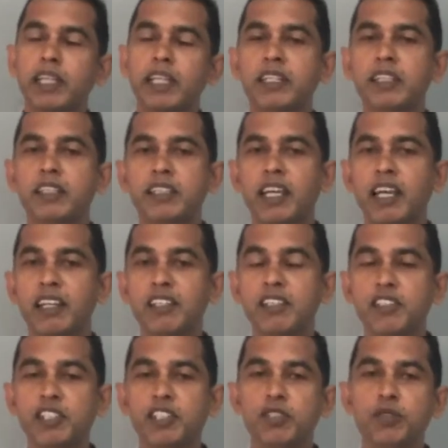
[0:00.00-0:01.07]
hidden
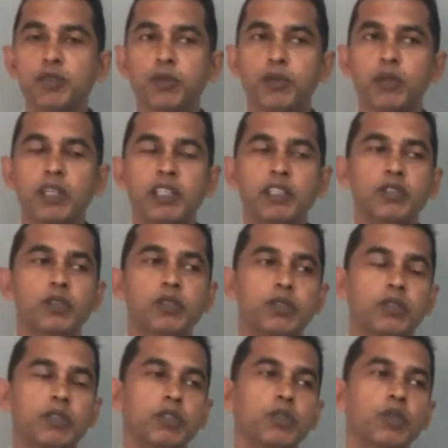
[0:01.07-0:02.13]
talents in you.
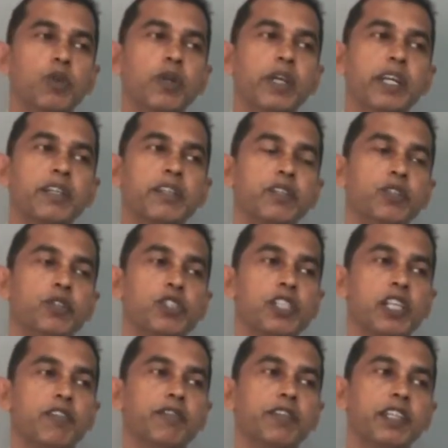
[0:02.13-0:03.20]
You look at
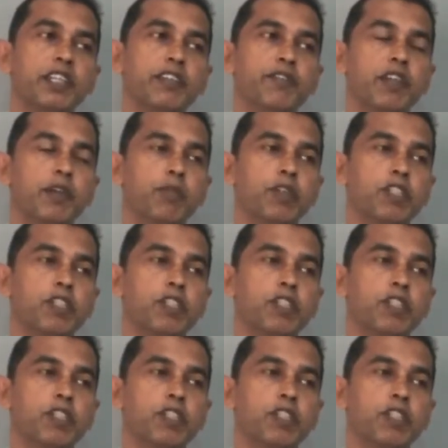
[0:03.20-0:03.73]
yourself in a different